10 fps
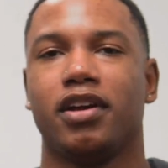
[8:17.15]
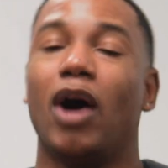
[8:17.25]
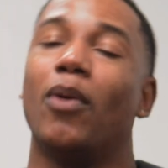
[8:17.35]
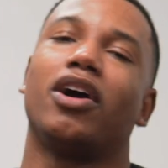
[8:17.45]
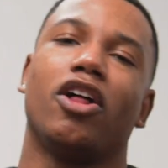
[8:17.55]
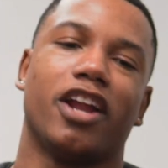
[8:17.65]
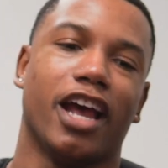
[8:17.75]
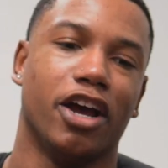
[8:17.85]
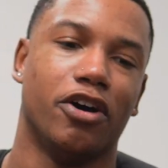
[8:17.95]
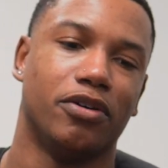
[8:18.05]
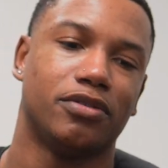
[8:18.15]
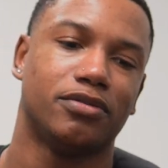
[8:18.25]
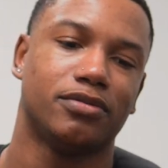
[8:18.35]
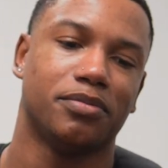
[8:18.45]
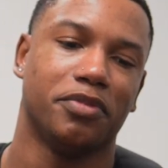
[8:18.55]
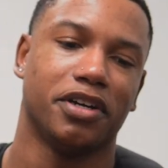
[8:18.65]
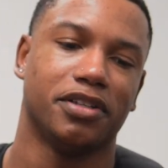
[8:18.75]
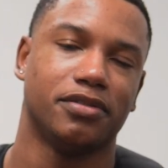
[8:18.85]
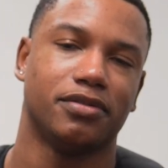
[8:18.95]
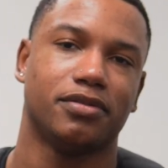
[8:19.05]
I wouldn't call it an L, but
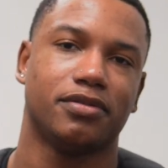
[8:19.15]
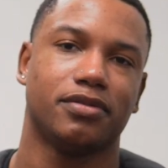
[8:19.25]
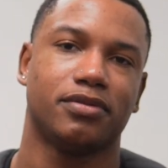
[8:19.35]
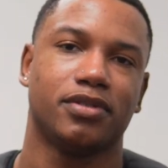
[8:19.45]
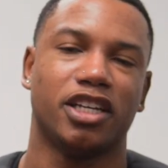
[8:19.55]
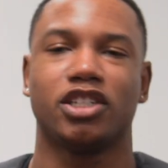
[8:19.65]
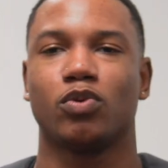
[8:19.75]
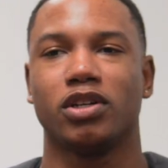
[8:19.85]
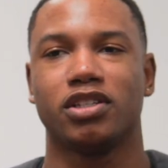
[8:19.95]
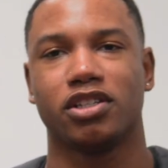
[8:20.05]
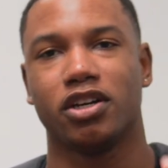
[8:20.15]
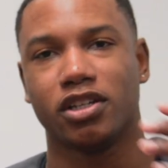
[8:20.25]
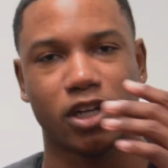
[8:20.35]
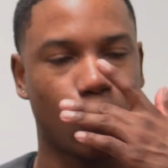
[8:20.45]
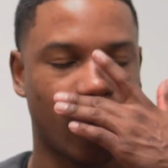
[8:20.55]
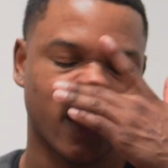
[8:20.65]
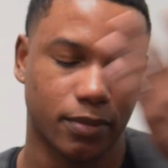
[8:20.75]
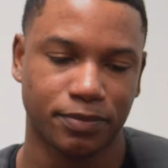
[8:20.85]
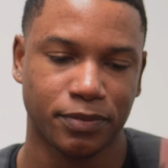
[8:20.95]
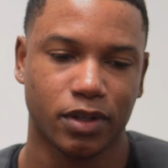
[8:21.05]
it just wasn't as good as I wanted,
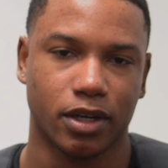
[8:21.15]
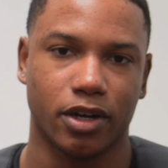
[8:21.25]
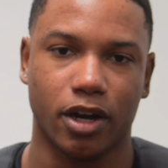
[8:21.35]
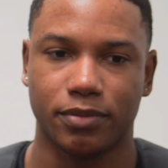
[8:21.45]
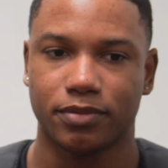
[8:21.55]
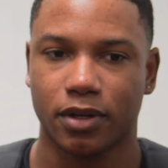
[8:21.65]
you know?